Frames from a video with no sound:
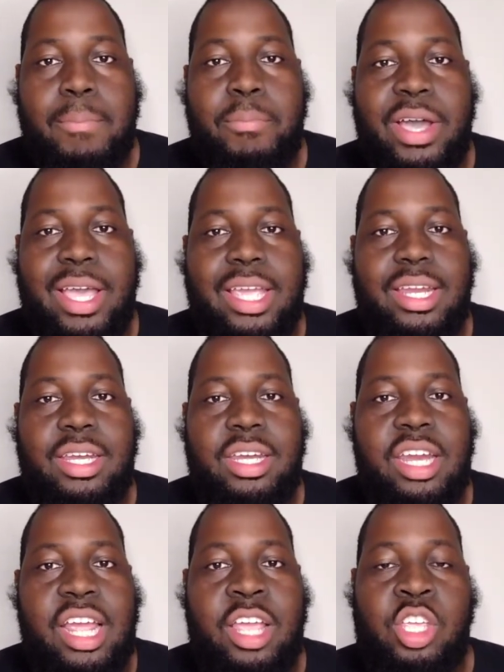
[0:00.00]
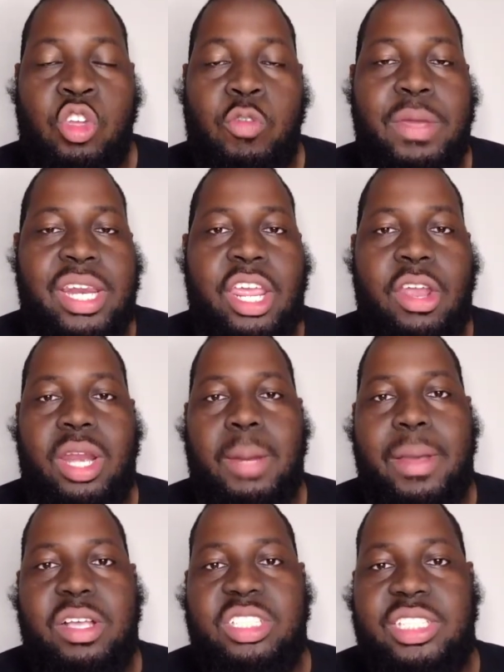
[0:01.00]
but you've been hearing
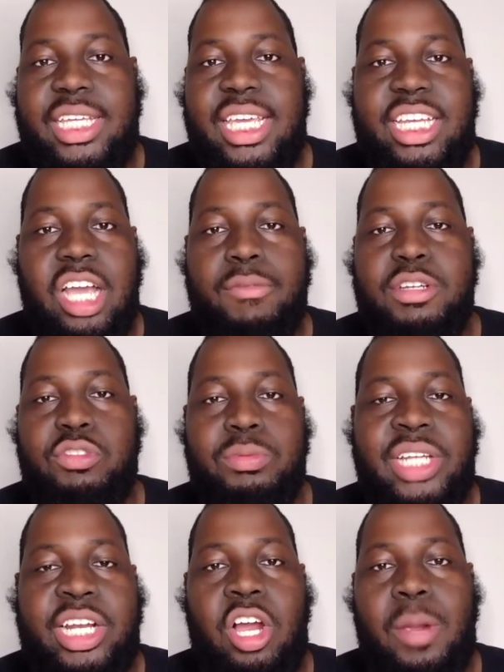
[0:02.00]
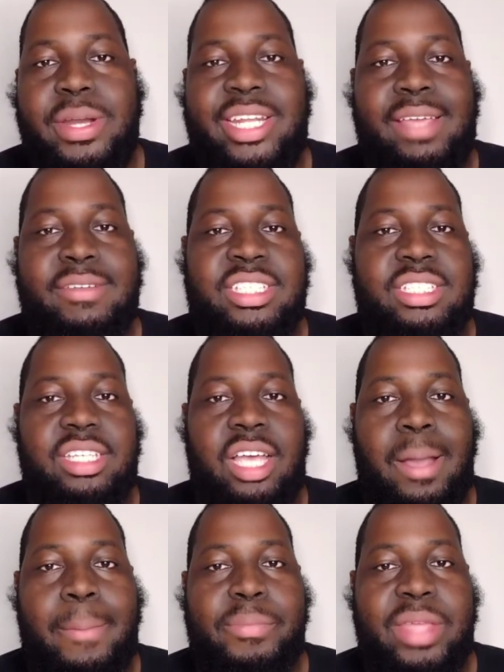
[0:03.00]
about sticky coverage from Jalyn Armour Davis
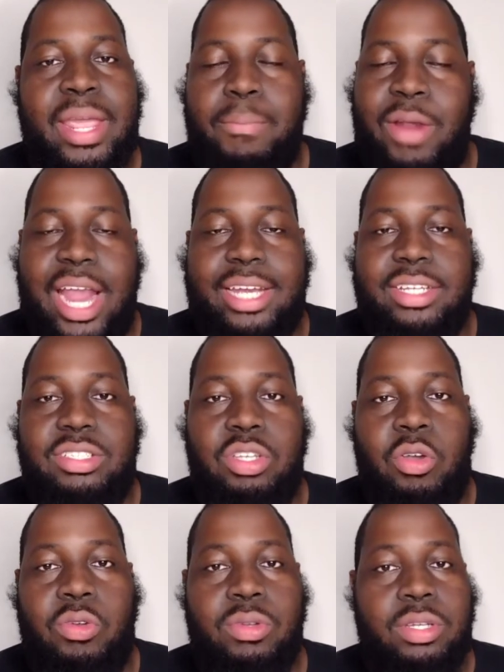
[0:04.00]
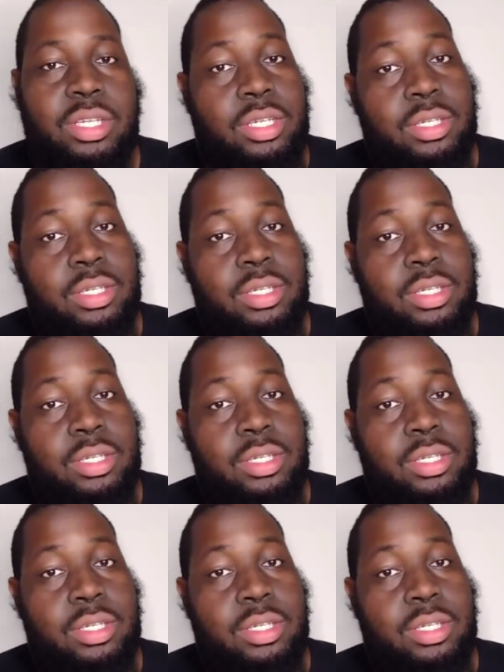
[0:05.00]
um, in practice. So